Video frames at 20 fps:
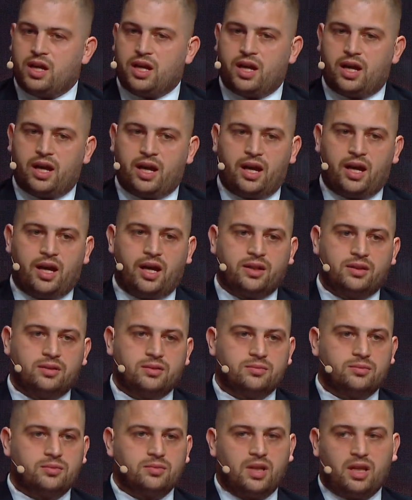
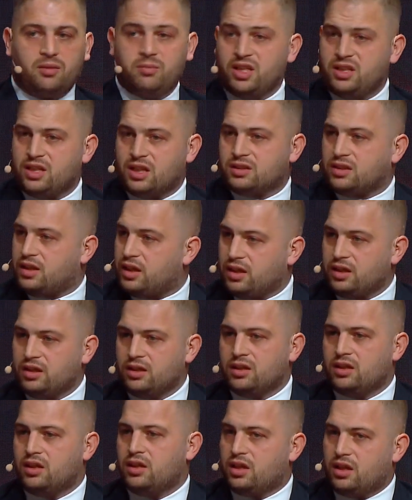And immediately,
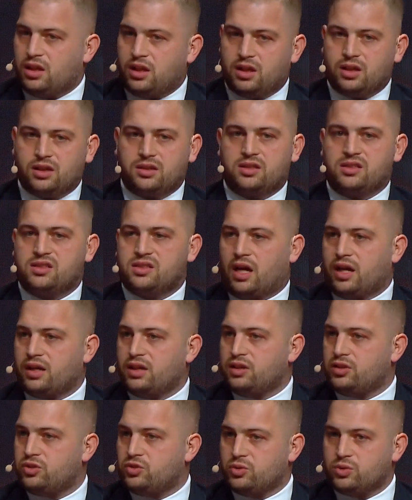he
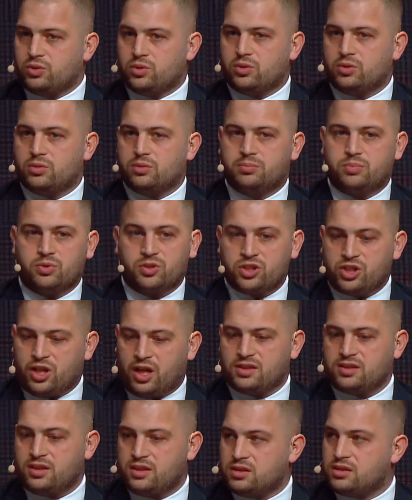decided to
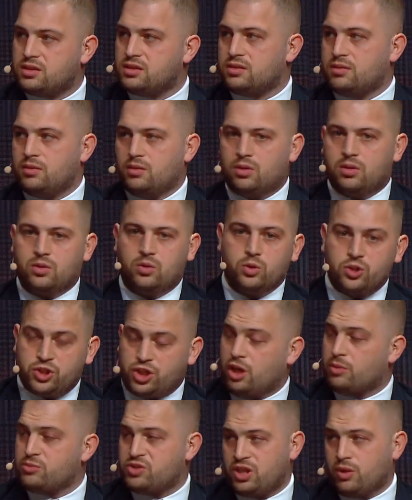purchase his whole
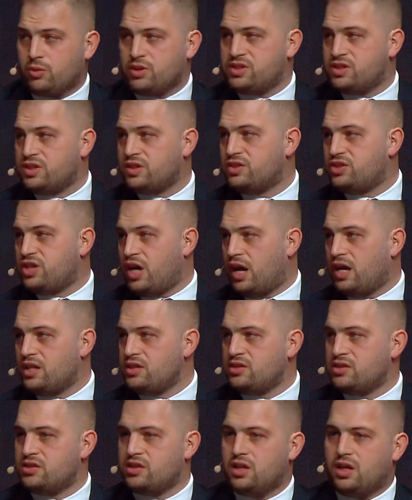genome sequencing
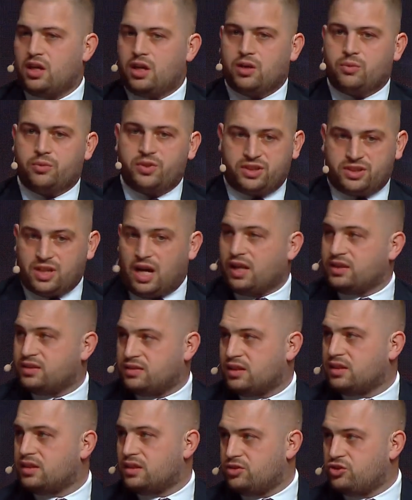test with
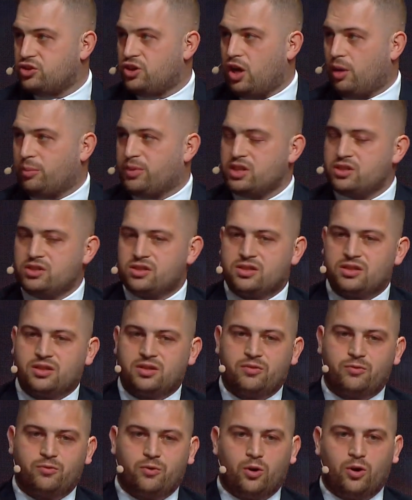Dante Genomics
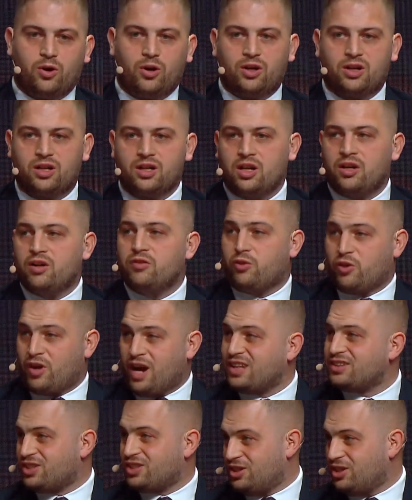for
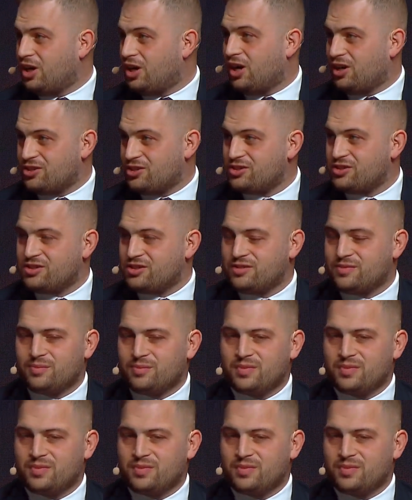$400.